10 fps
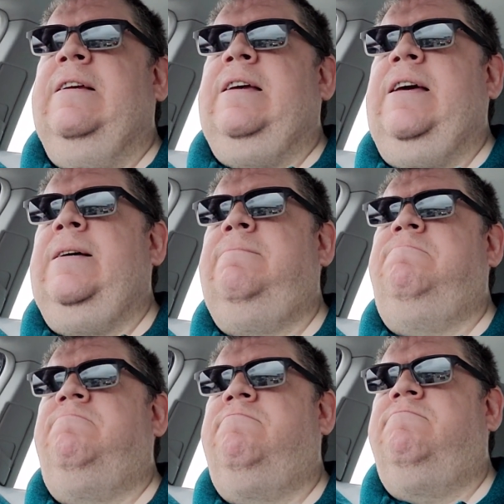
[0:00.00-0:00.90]
And
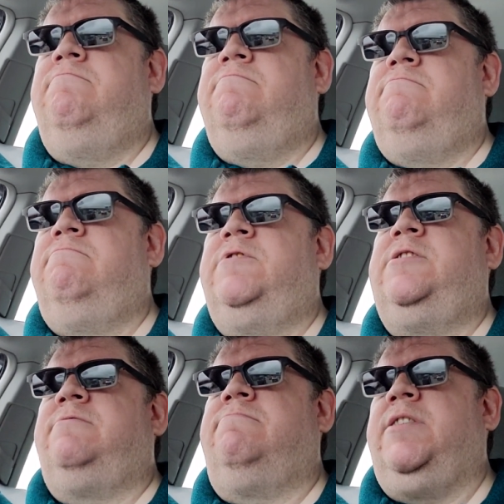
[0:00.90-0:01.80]

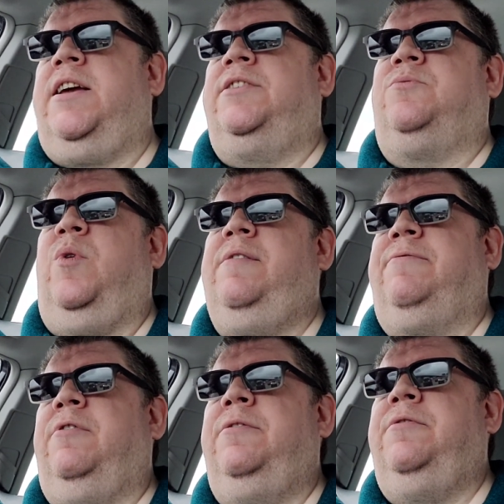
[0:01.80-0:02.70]
just, I guess, wait
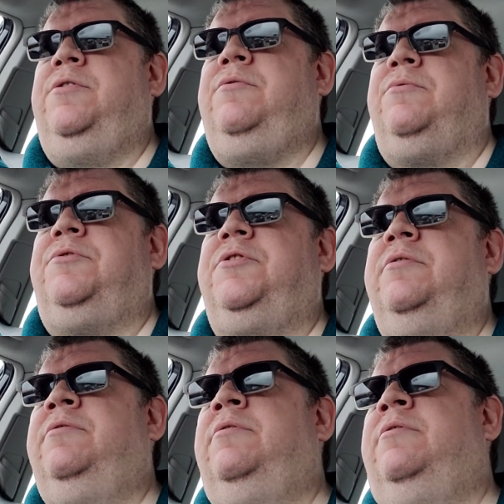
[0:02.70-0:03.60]
for other news.
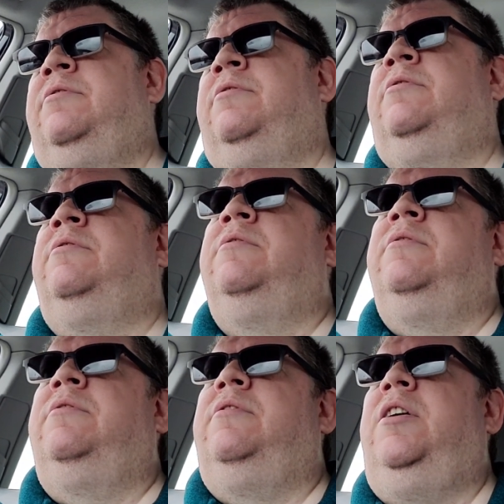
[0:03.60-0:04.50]

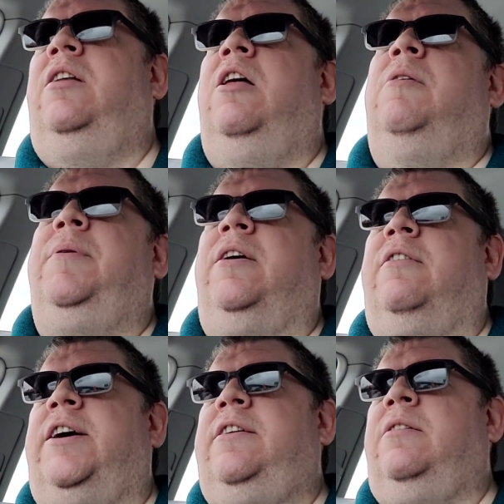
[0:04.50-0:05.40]
It'll all be
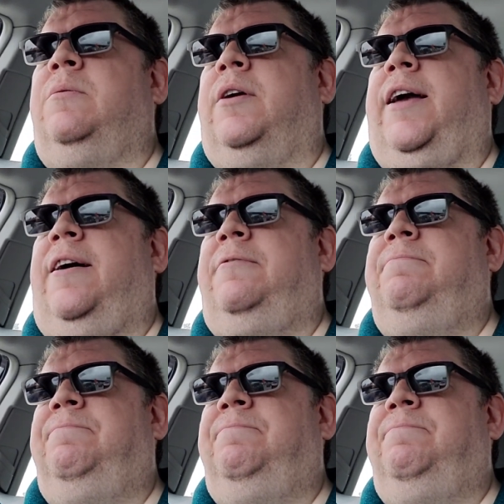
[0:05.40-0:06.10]
alright. It'll work out.